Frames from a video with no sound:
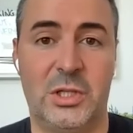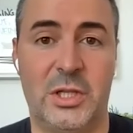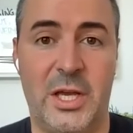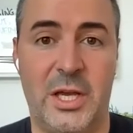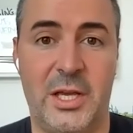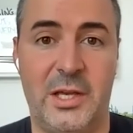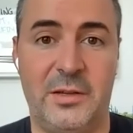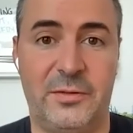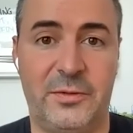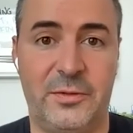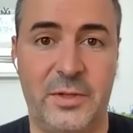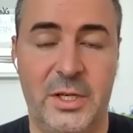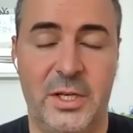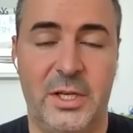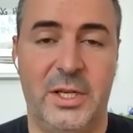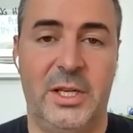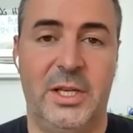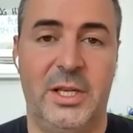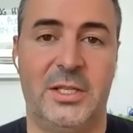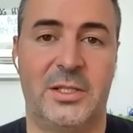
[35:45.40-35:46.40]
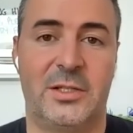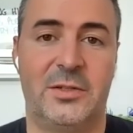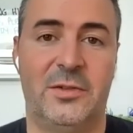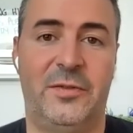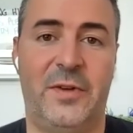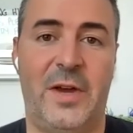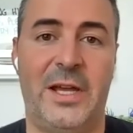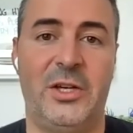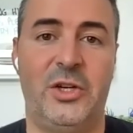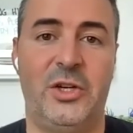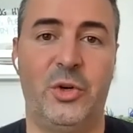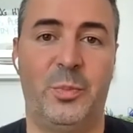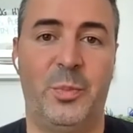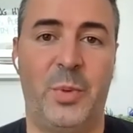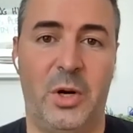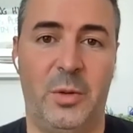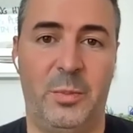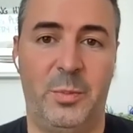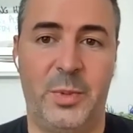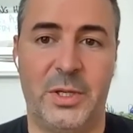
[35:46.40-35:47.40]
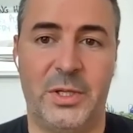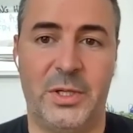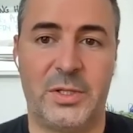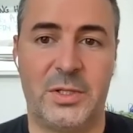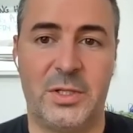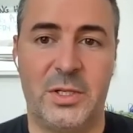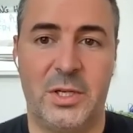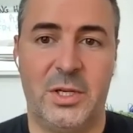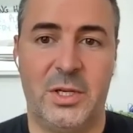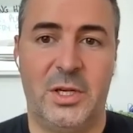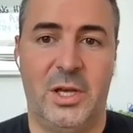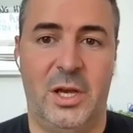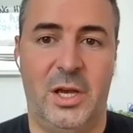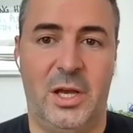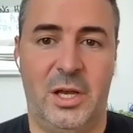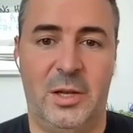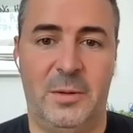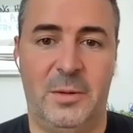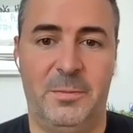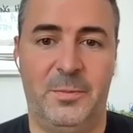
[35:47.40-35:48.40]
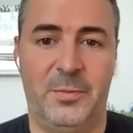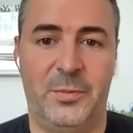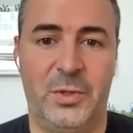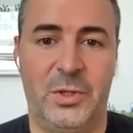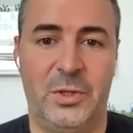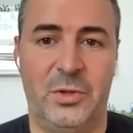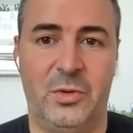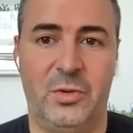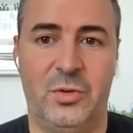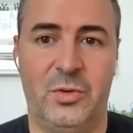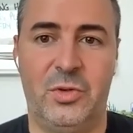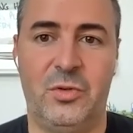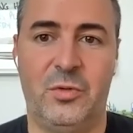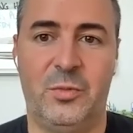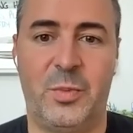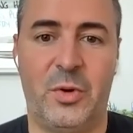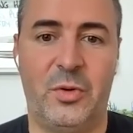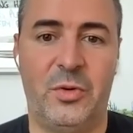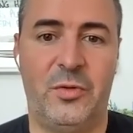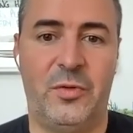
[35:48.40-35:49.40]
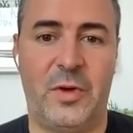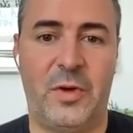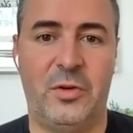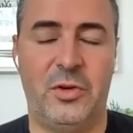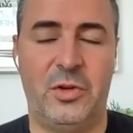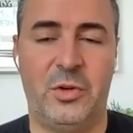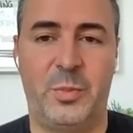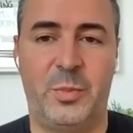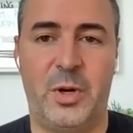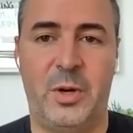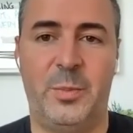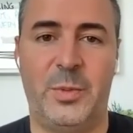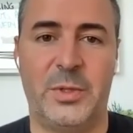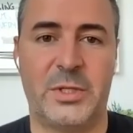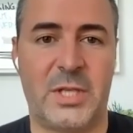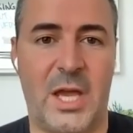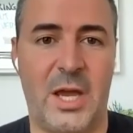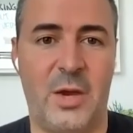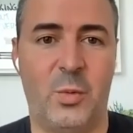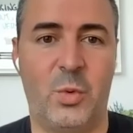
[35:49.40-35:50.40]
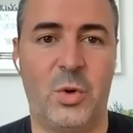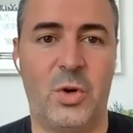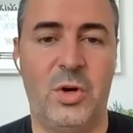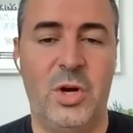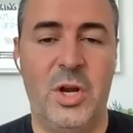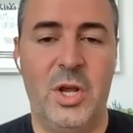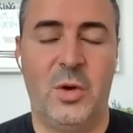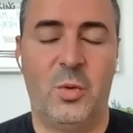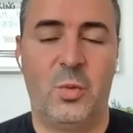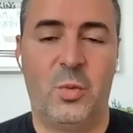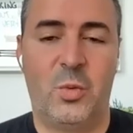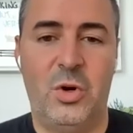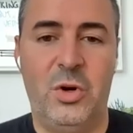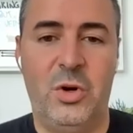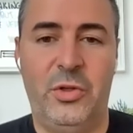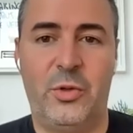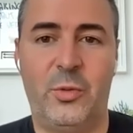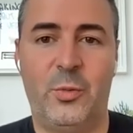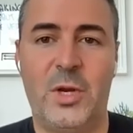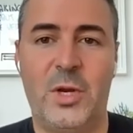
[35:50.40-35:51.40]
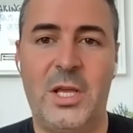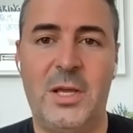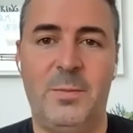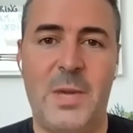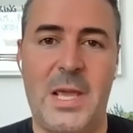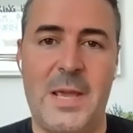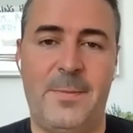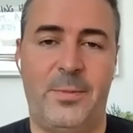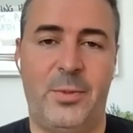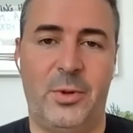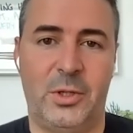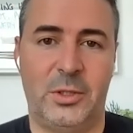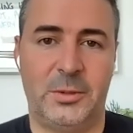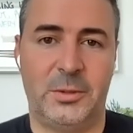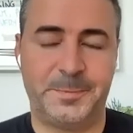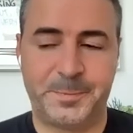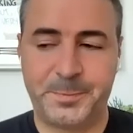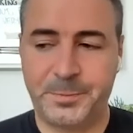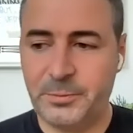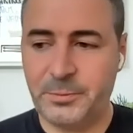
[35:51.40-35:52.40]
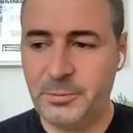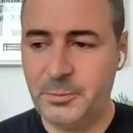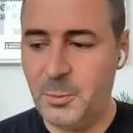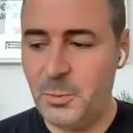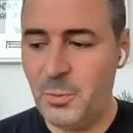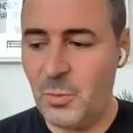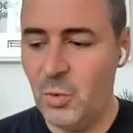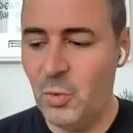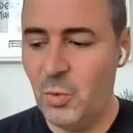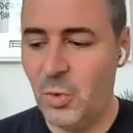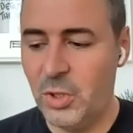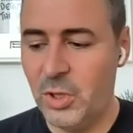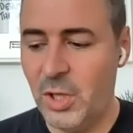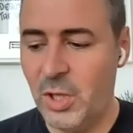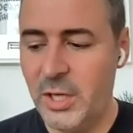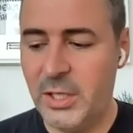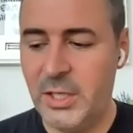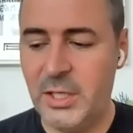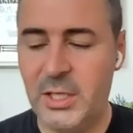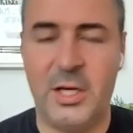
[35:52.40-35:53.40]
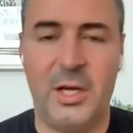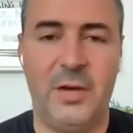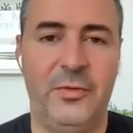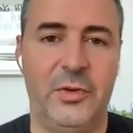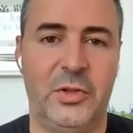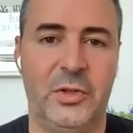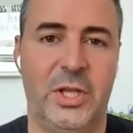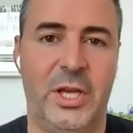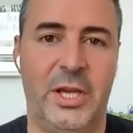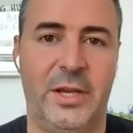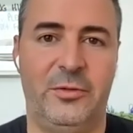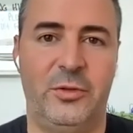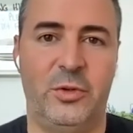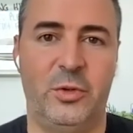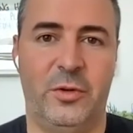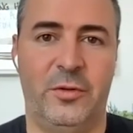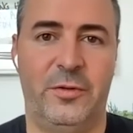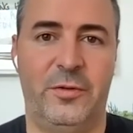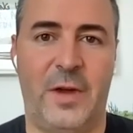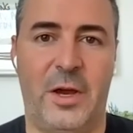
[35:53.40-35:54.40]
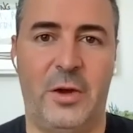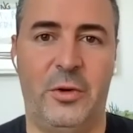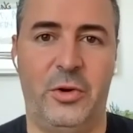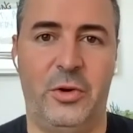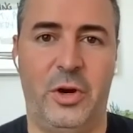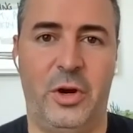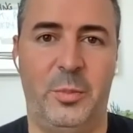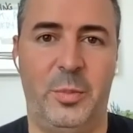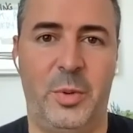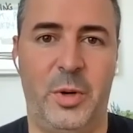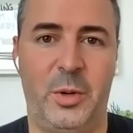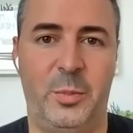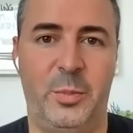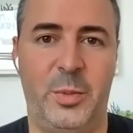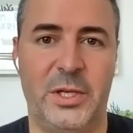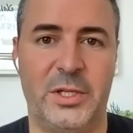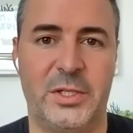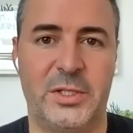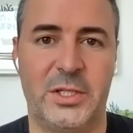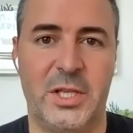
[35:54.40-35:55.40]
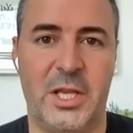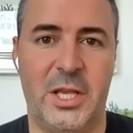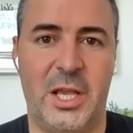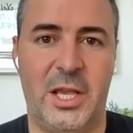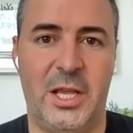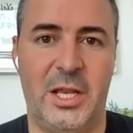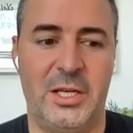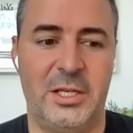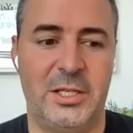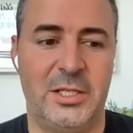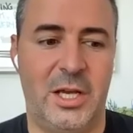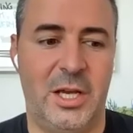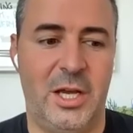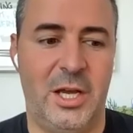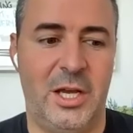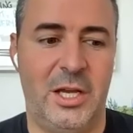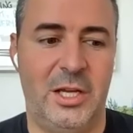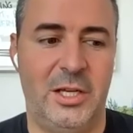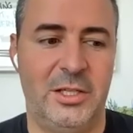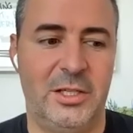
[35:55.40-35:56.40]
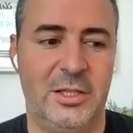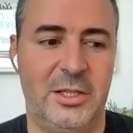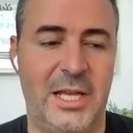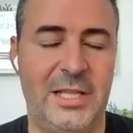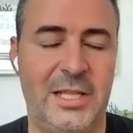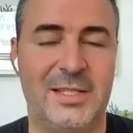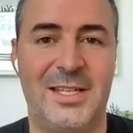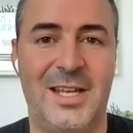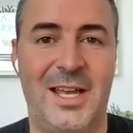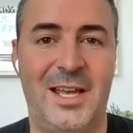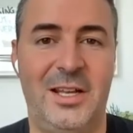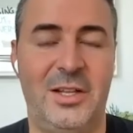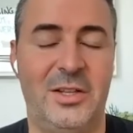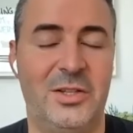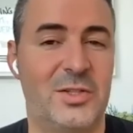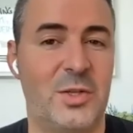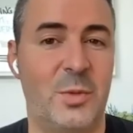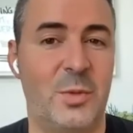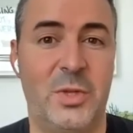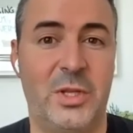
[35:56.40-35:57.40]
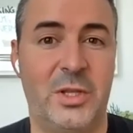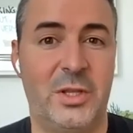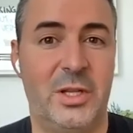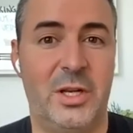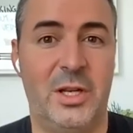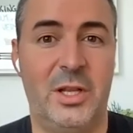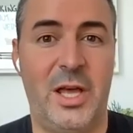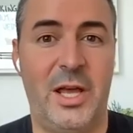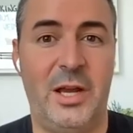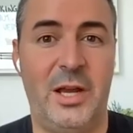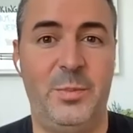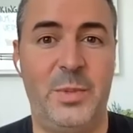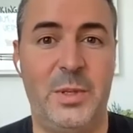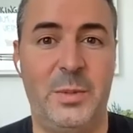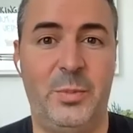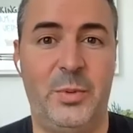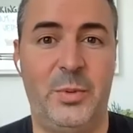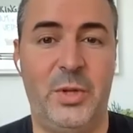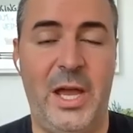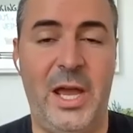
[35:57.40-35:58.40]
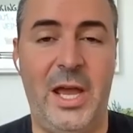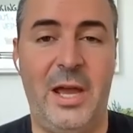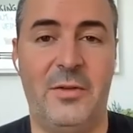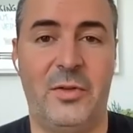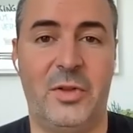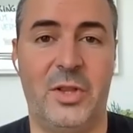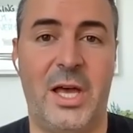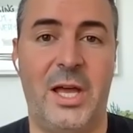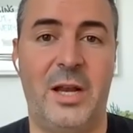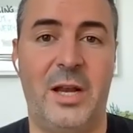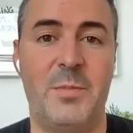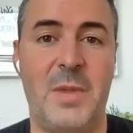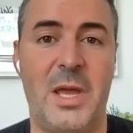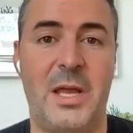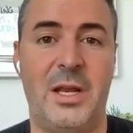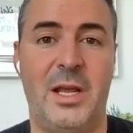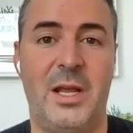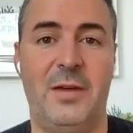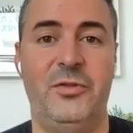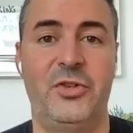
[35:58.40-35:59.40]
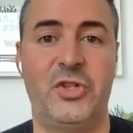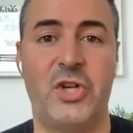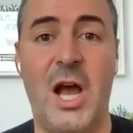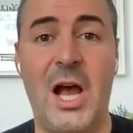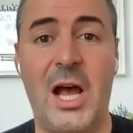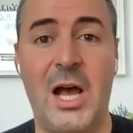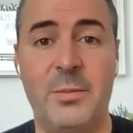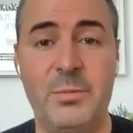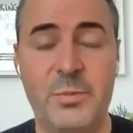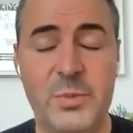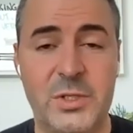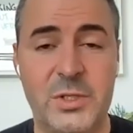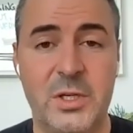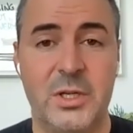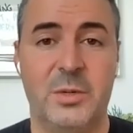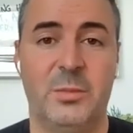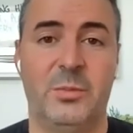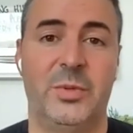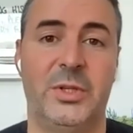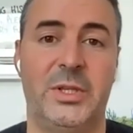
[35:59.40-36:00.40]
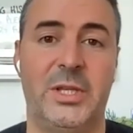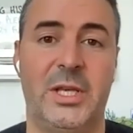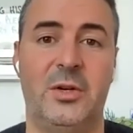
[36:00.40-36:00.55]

in life is to find your purpose. Um, you know, you've both found your purpose. I we're we're three people who are lucky enough in life to have found our purpose, and uh, that's not something that a lot of people have. A lot of men have jobs but